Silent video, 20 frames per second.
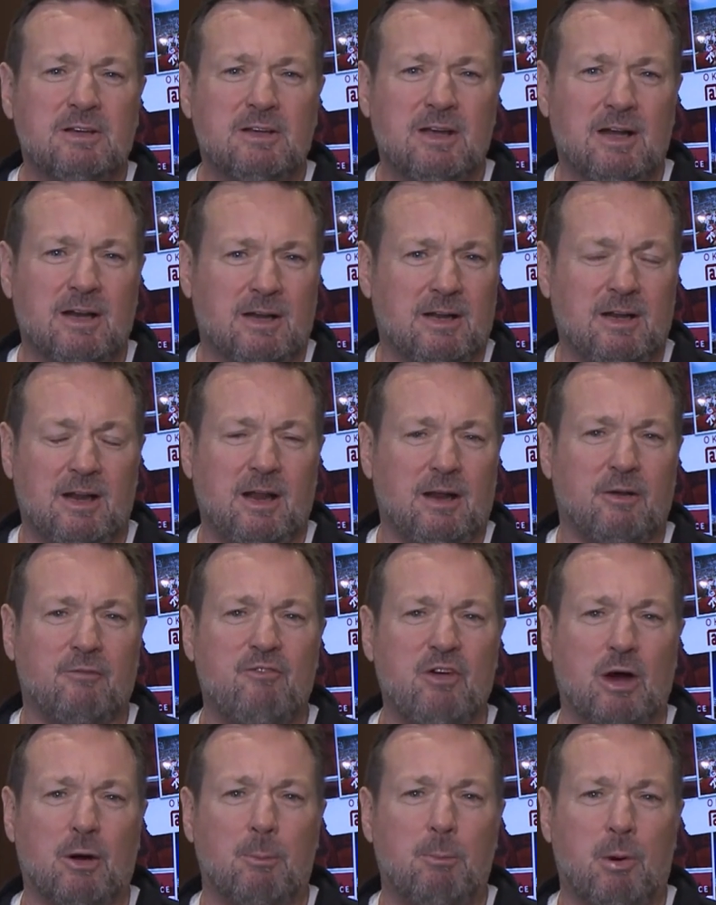an
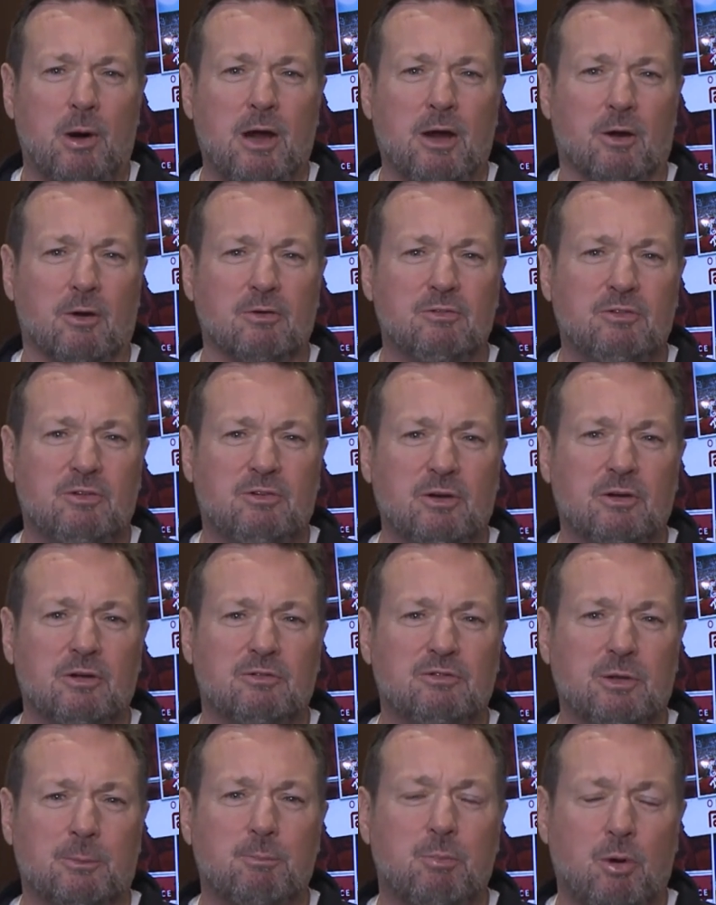NFL player,
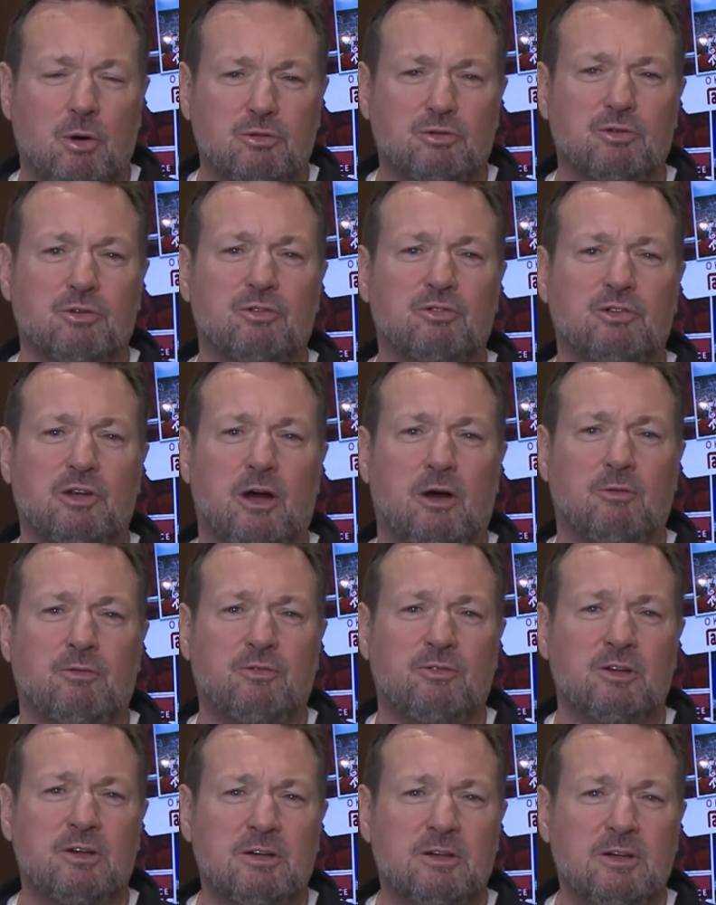to push
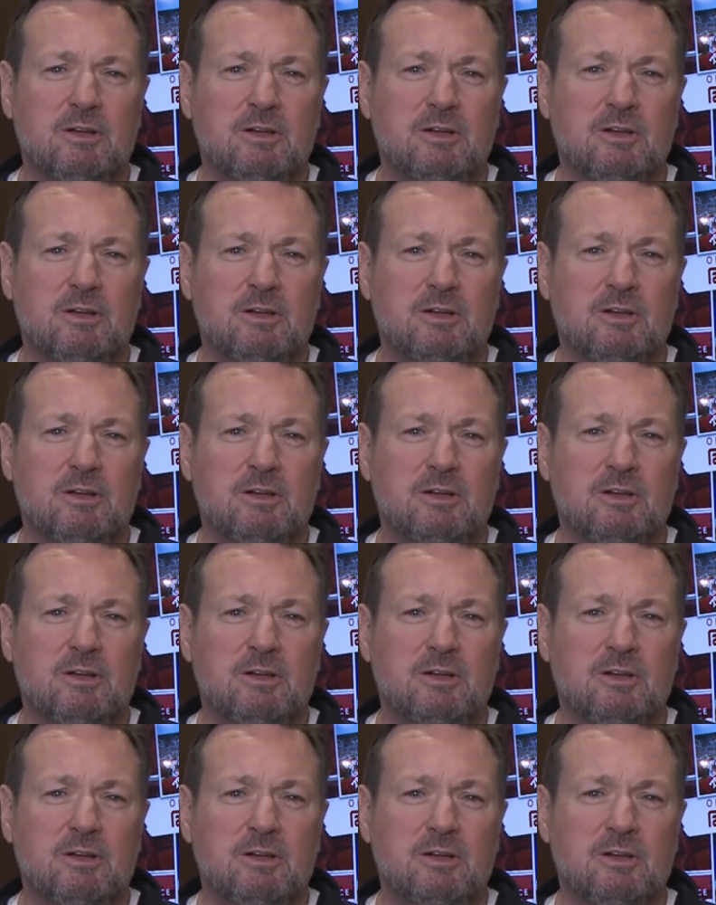yourself,